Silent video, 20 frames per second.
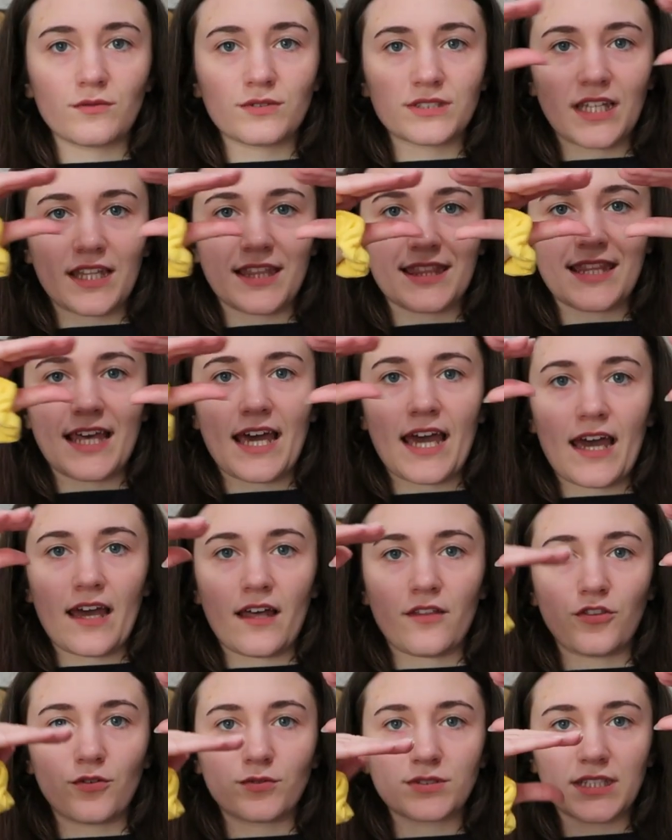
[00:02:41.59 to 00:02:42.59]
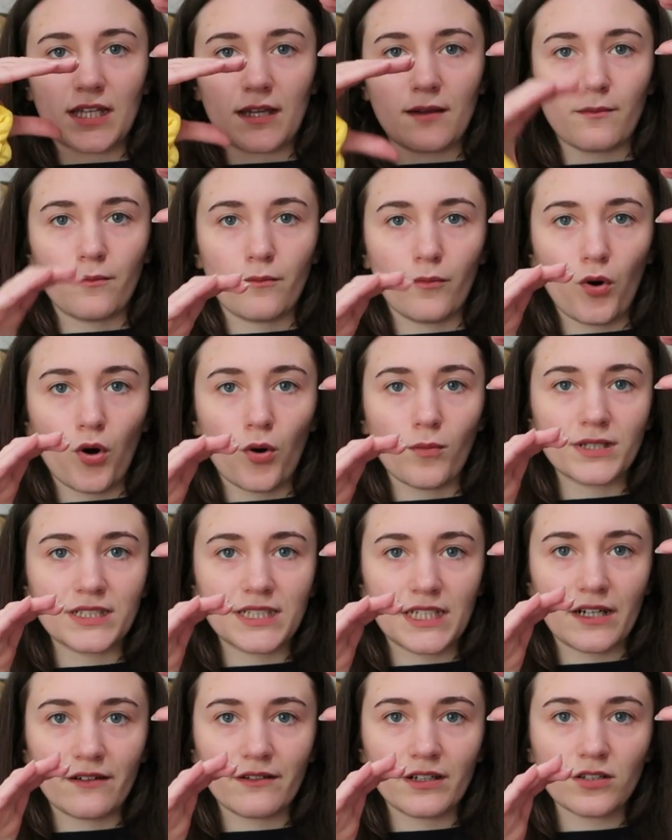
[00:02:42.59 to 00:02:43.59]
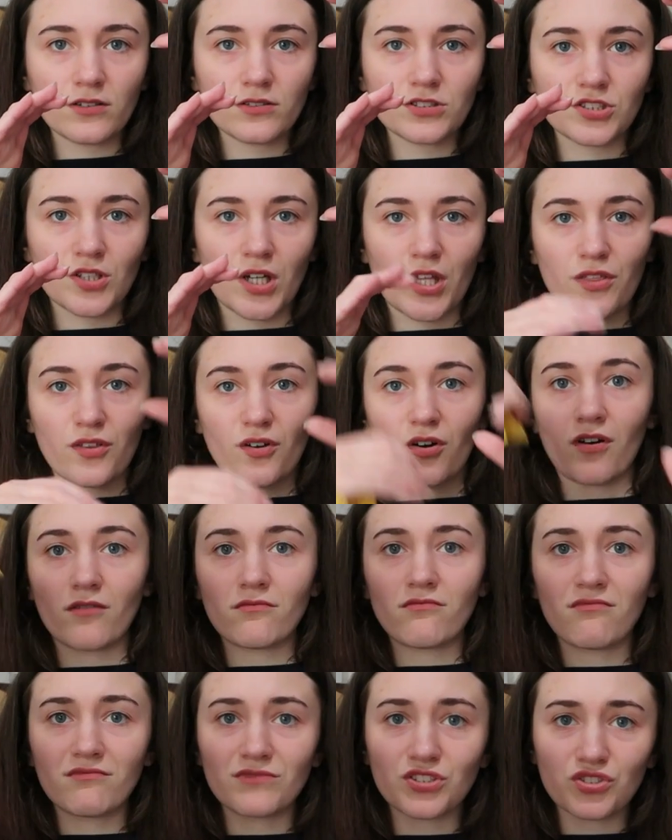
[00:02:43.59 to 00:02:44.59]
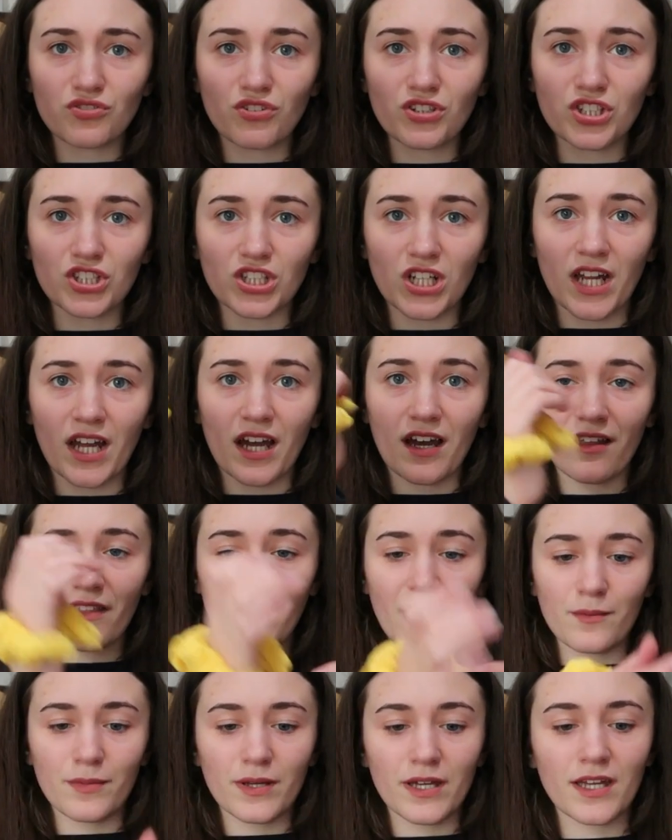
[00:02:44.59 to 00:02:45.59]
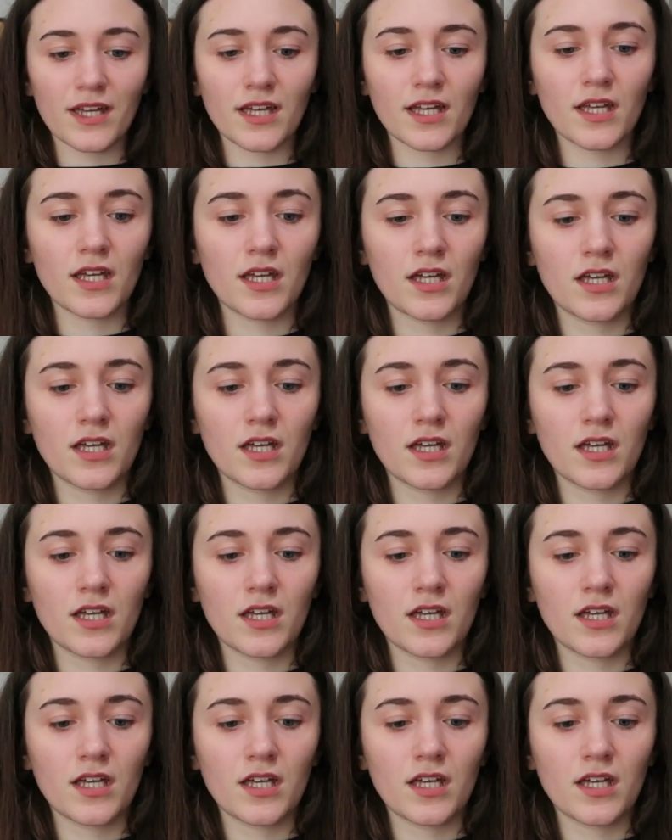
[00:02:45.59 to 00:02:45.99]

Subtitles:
it was like there was like more material, so I thought, scrunchie it out of that bit.